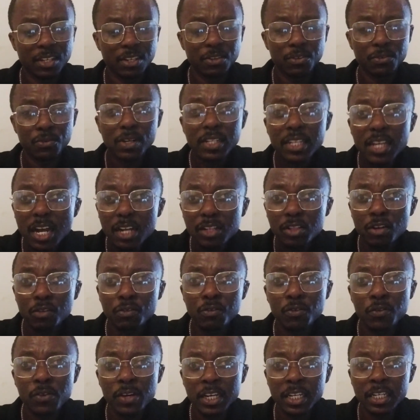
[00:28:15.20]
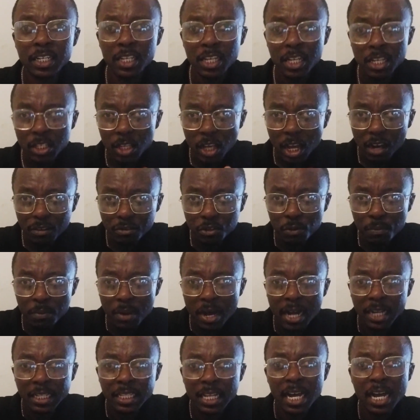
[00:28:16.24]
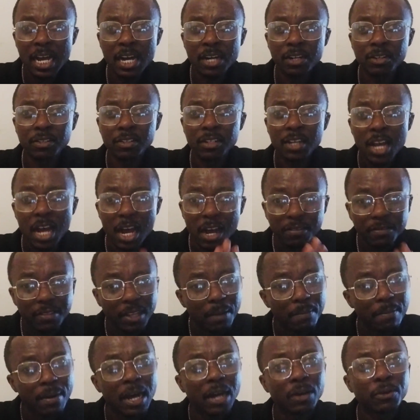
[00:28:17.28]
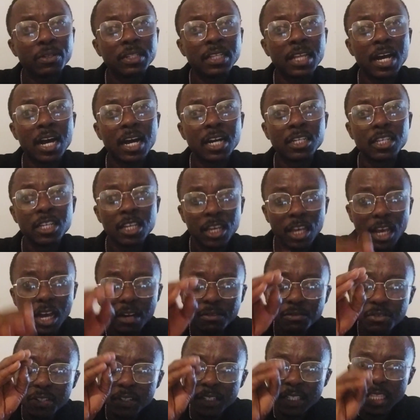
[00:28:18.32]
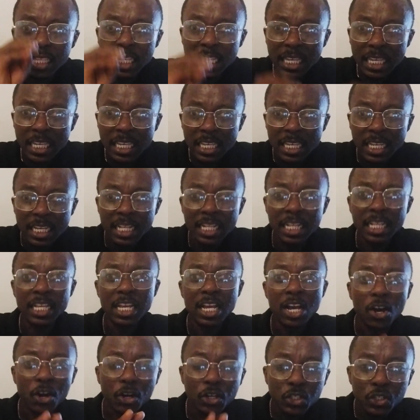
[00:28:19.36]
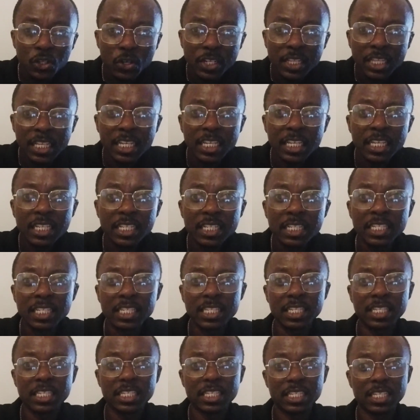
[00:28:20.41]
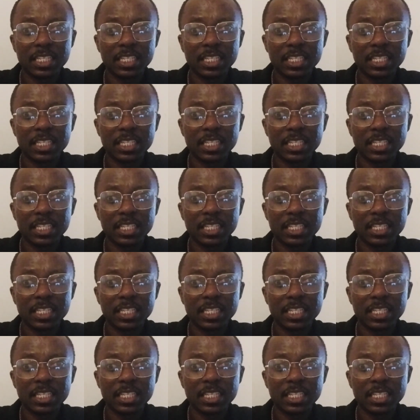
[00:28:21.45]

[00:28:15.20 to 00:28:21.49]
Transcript: What kind of work? You have to bow down. After bow down, you have to kneel on your knees.